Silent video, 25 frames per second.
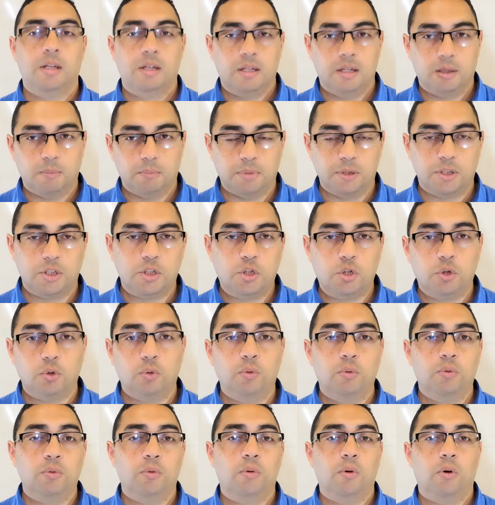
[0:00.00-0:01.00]
Number
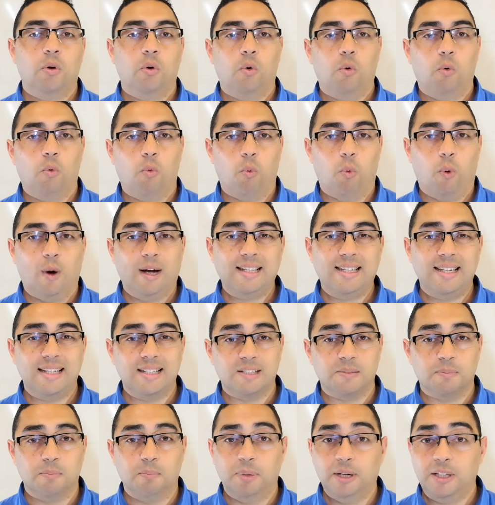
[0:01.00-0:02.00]
two, what
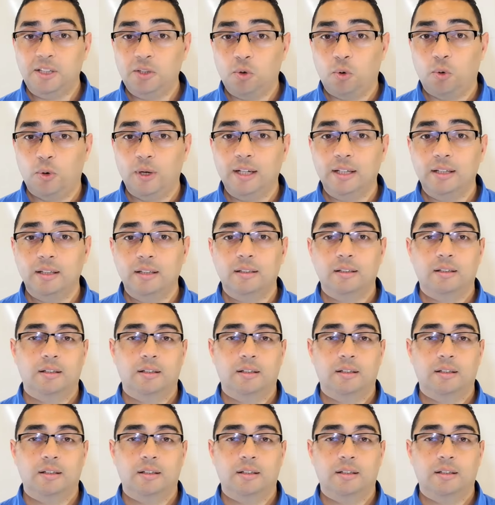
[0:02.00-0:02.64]
is Bitcoin?